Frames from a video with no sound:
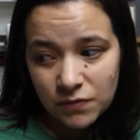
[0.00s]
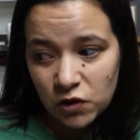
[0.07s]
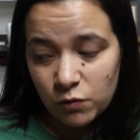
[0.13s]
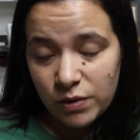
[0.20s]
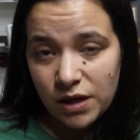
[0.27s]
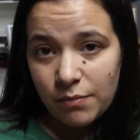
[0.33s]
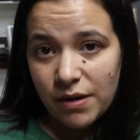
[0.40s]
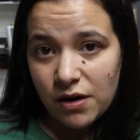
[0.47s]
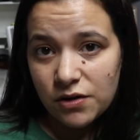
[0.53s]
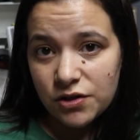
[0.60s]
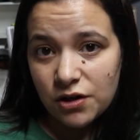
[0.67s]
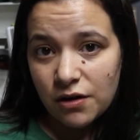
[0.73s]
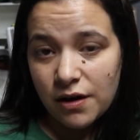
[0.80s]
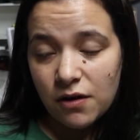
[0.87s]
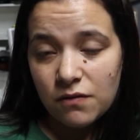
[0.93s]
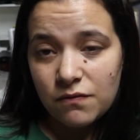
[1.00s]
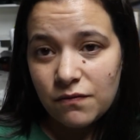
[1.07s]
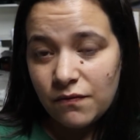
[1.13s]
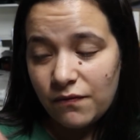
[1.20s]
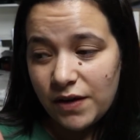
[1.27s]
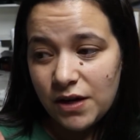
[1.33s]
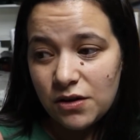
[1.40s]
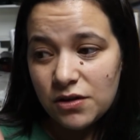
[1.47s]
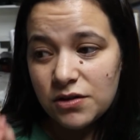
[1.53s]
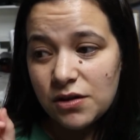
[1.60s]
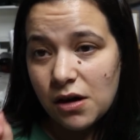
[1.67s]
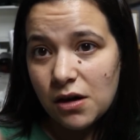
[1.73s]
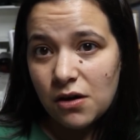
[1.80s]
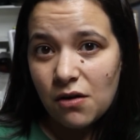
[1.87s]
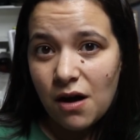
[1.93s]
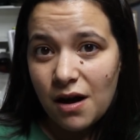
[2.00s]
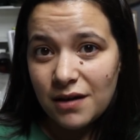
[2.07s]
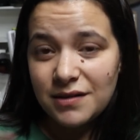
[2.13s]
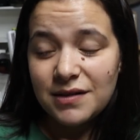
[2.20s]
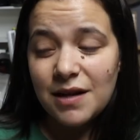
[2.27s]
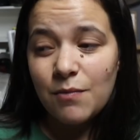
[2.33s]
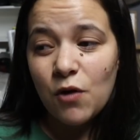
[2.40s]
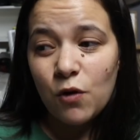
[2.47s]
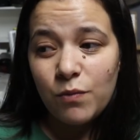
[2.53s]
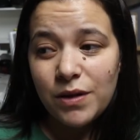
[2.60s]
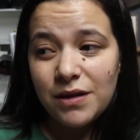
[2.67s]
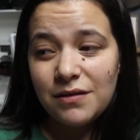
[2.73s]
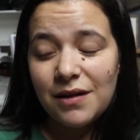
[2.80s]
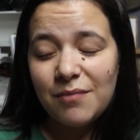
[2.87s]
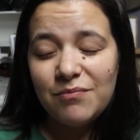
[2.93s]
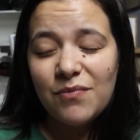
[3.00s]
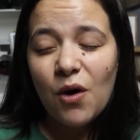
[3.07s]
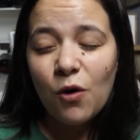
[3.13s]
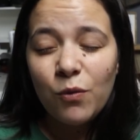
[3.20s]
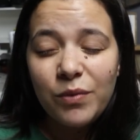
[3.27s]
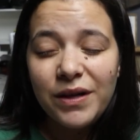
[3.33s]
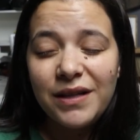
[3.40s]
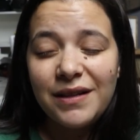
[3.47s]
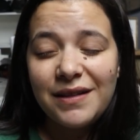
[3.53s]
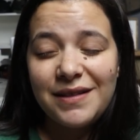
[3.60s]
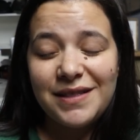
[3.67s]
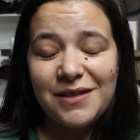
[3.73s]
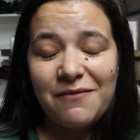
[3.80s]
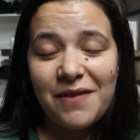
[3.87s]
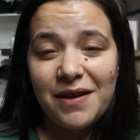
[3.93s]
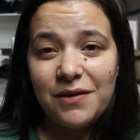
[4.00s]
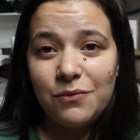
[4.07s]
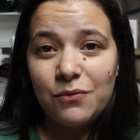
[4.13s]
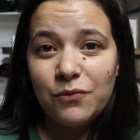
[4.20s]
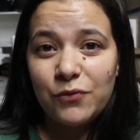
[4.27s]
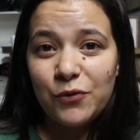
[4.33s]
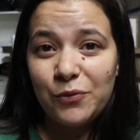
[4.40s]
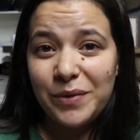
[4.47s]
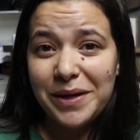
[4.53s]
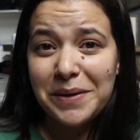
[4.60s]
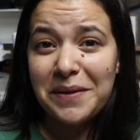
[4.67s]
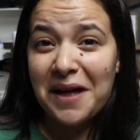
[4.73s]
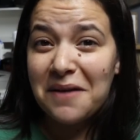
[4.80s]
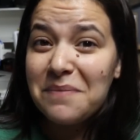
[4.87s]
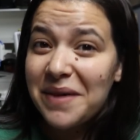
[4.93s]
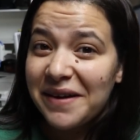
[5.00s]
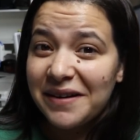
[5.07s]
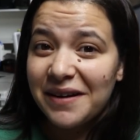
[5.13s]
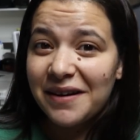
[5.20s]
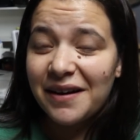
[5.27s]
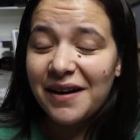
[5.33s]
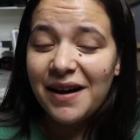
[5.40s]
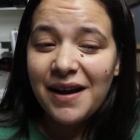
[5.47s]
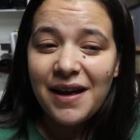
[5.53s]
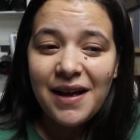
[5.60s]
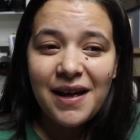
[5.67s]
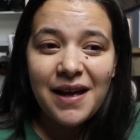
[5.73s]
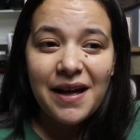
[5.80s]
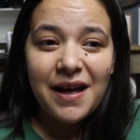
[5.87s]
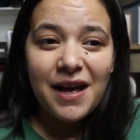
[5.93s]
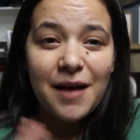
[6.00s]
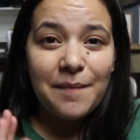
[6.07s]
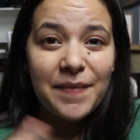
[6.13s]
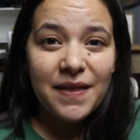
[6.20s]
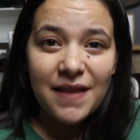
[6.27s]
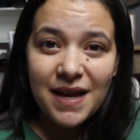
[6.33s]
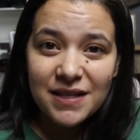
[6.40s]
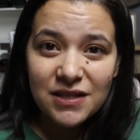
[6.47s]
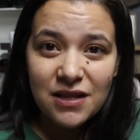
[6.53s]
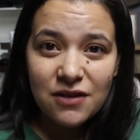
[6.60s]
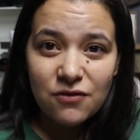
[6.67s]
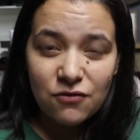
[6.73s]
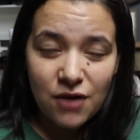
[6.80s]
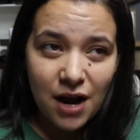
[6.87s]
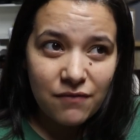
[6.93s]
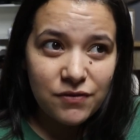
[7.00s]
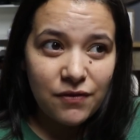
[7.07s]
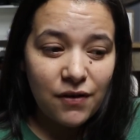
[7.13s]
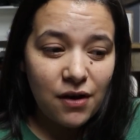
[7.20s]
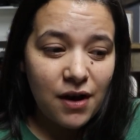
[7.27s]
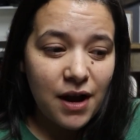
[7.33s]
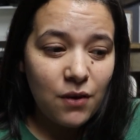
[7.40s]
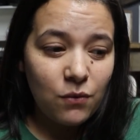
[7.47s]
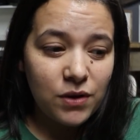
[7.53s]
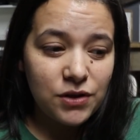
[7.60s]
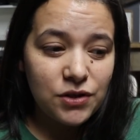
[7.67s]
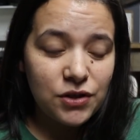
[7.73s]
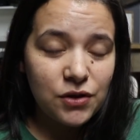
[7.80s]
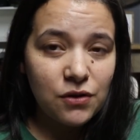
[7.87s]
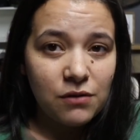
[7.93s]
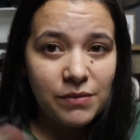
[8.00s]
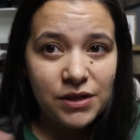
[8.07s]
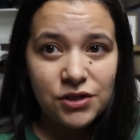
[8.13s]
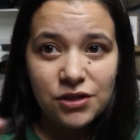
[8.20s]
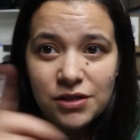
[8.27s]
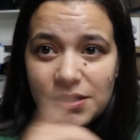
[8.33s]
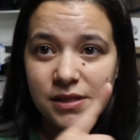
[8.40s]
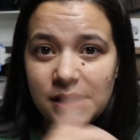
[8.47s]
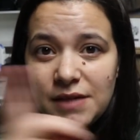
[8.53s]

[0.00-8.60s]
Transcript: there'll be a better turnout. Fingers are crossed. I'm hoping, I'm hoping that this event will be a lot better. Um, the last craft fair I went to, I'll make sure to